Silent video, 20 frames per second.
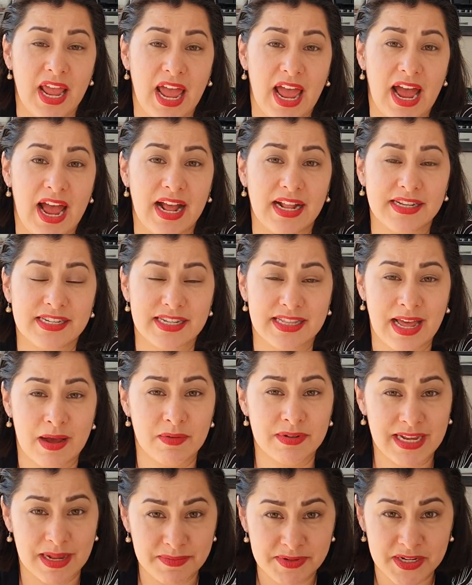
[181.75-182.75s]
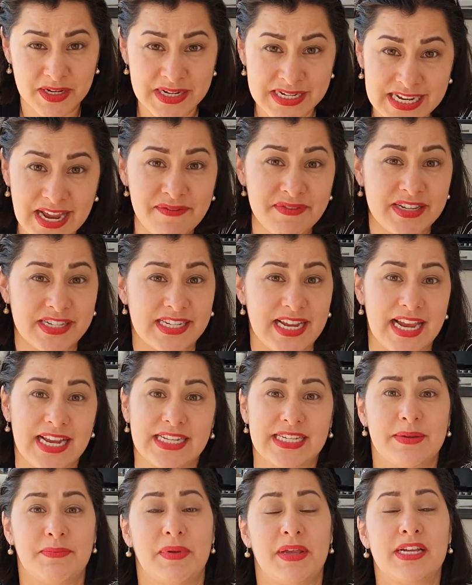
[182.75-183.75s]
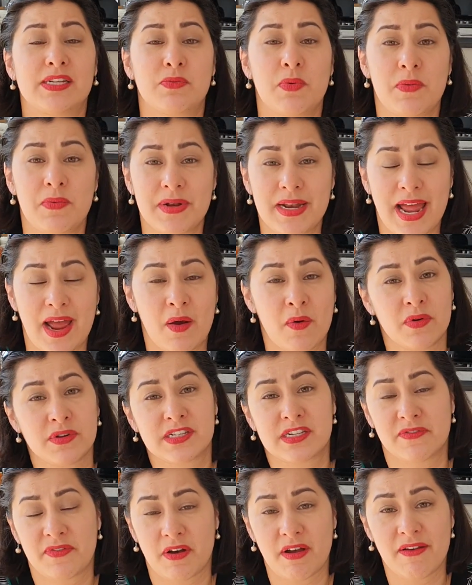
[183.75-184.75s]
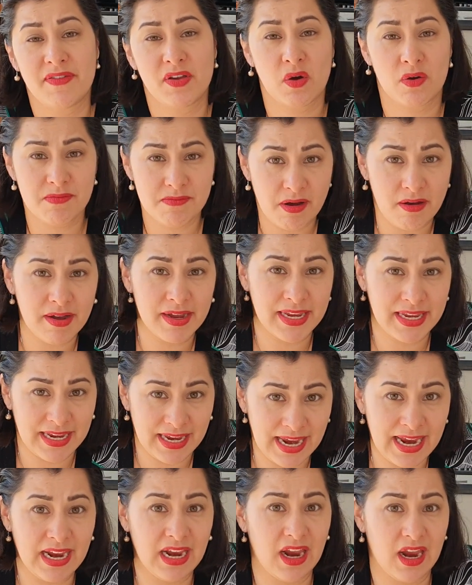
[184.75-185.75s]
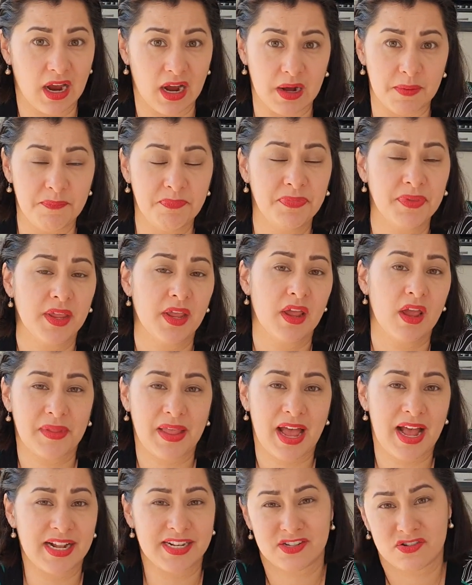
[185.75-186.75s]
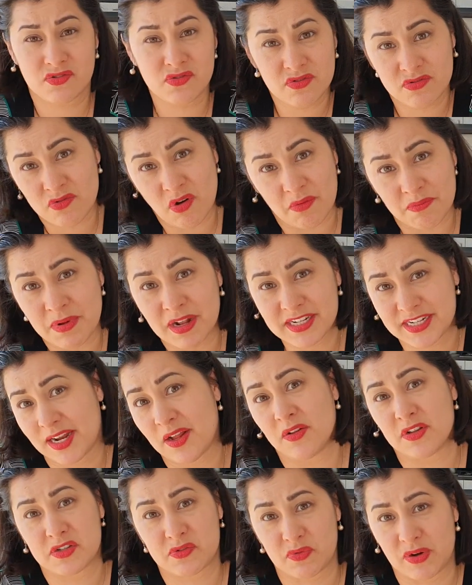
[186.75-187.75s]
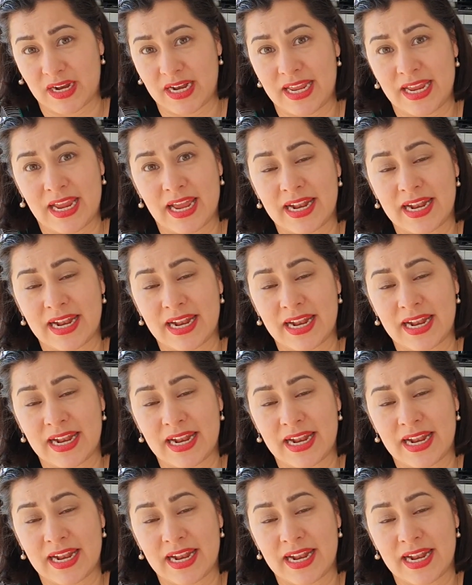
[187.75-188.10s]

And that was absolutely devastating, because we were now surviving on my income and not much else really.